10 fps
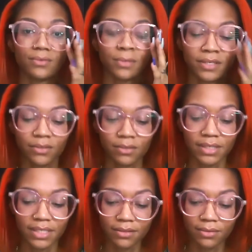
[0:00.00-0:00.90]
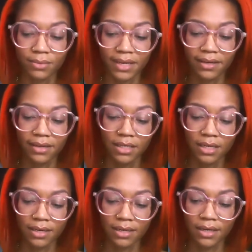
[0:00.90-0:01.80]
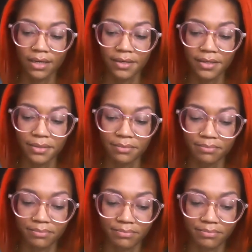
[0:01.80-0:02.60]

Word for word: going on. Either way, um,